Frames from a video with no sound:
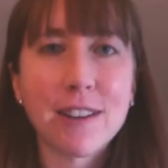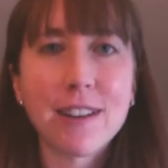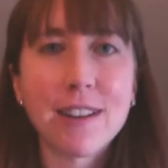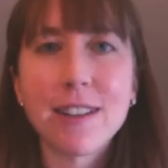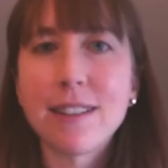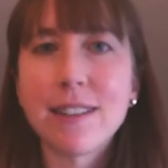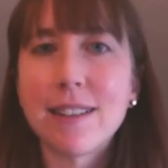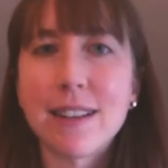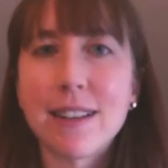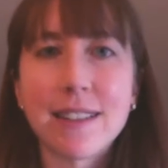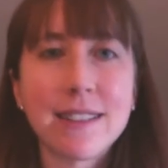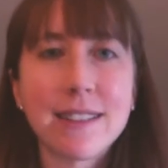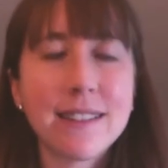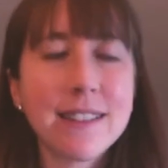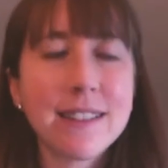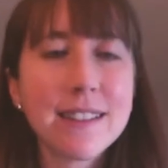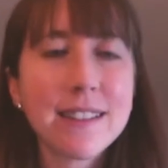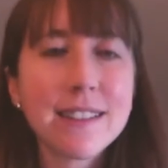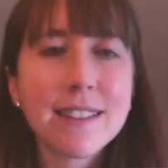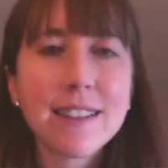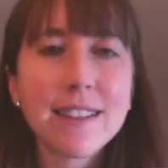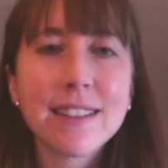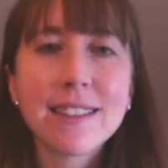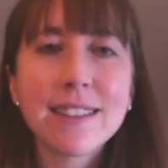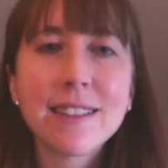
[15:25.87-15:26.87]
It doesn't
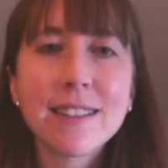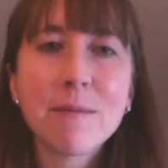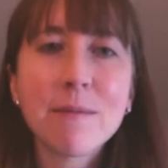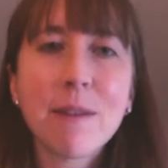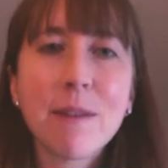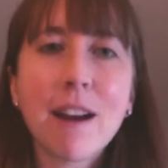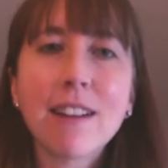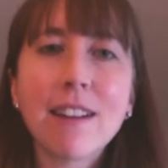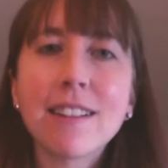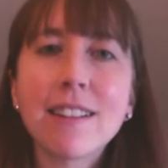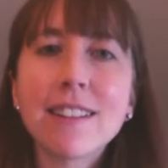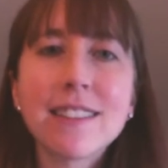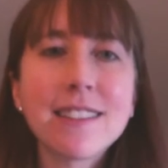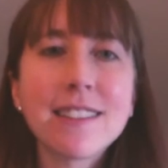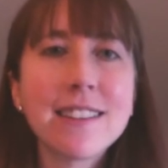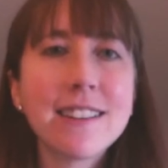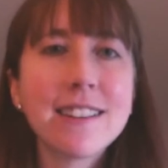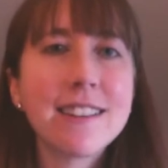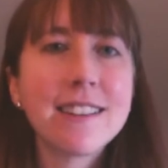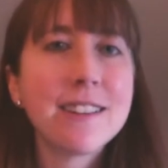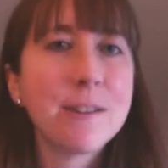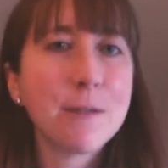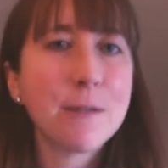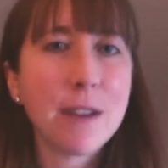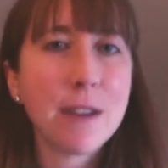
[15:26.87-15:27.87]
exist in pregnancy.
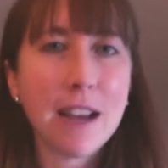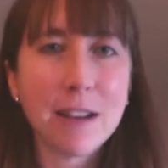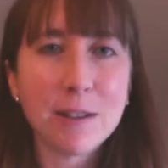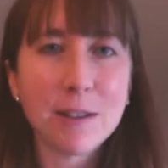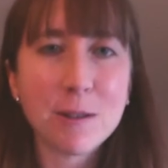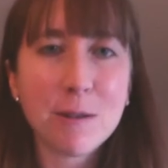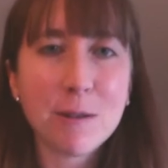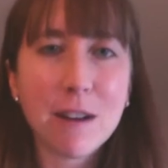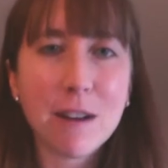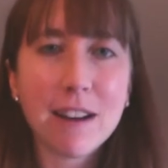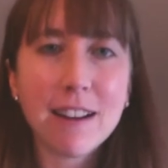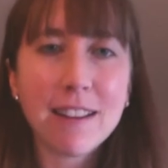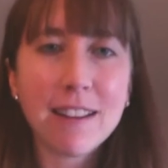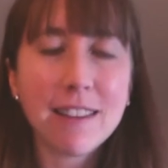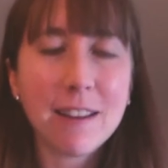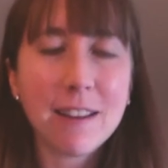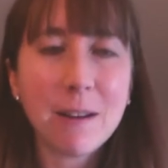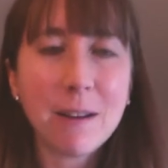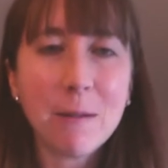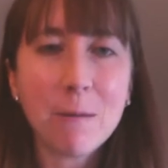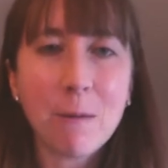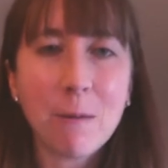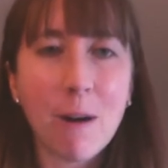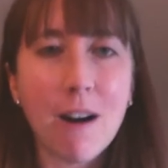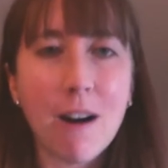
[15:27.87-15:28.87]
You can't do
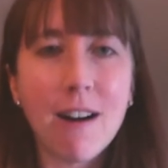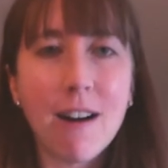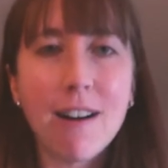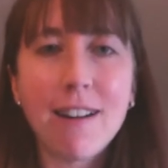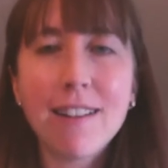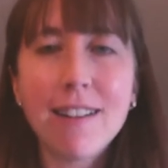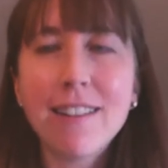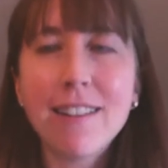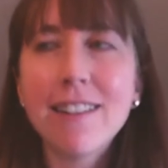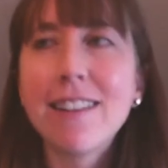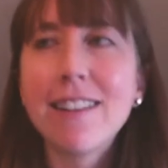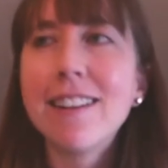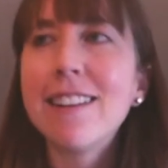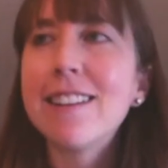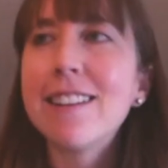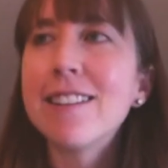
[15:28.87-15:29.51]
anything wrong.